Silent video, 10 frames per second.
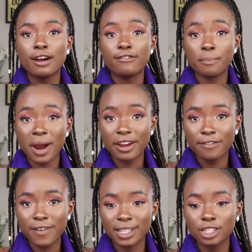For married
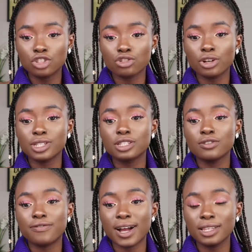filing joint, you
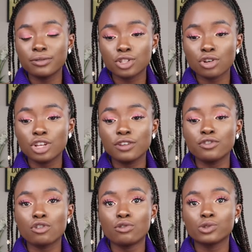file a return if
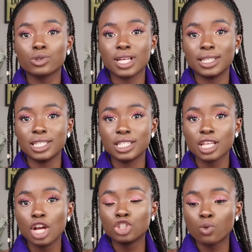your gross was at least
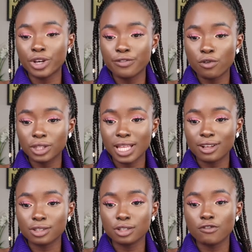
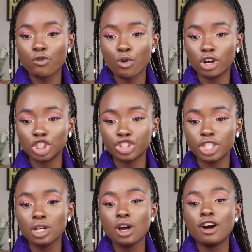
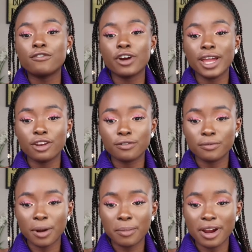$24,400. For head of
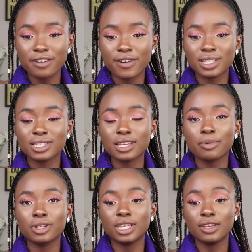married filing
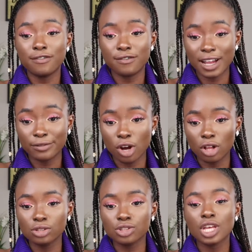separately,
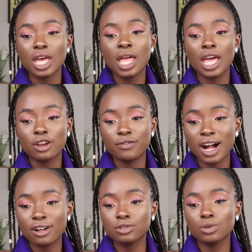$5. Head of
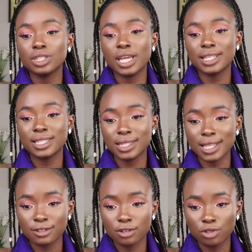household,
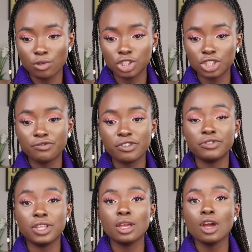
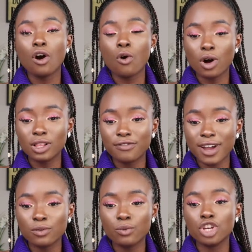$18,350.
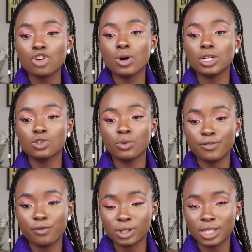Qualifying widower,
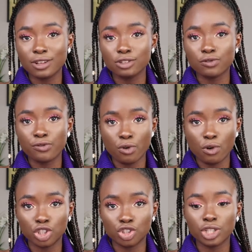
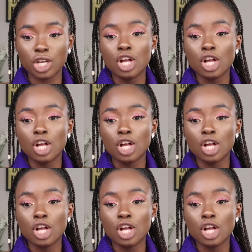$24,400.